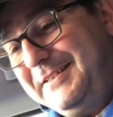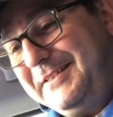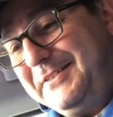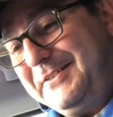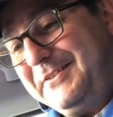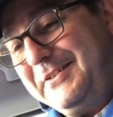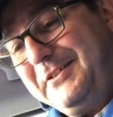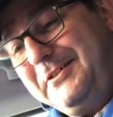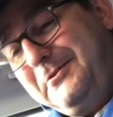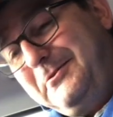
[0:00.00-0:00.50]

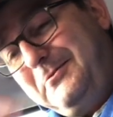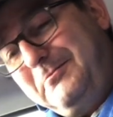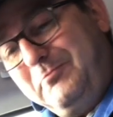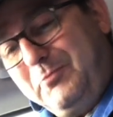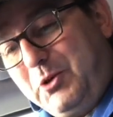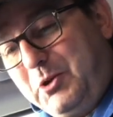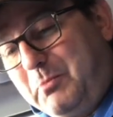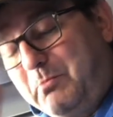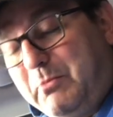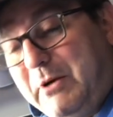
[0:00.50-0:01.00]
So
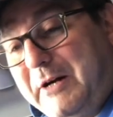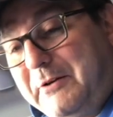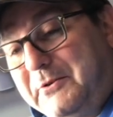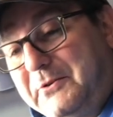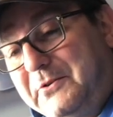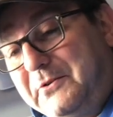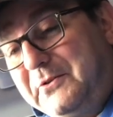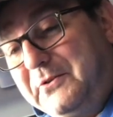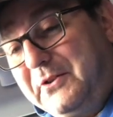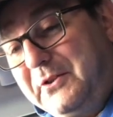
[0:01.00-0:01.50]
the
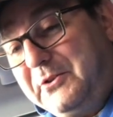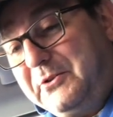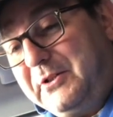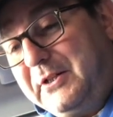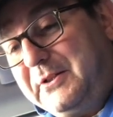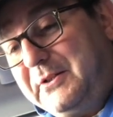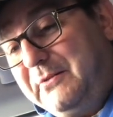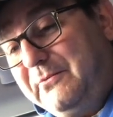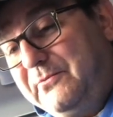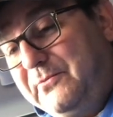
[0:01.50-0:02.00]
comparison is
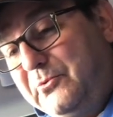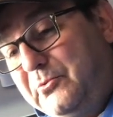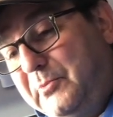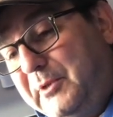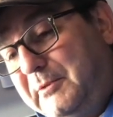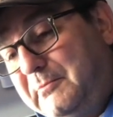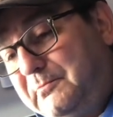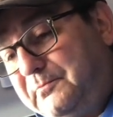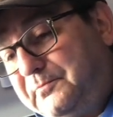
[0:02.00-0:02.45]
interesting for me.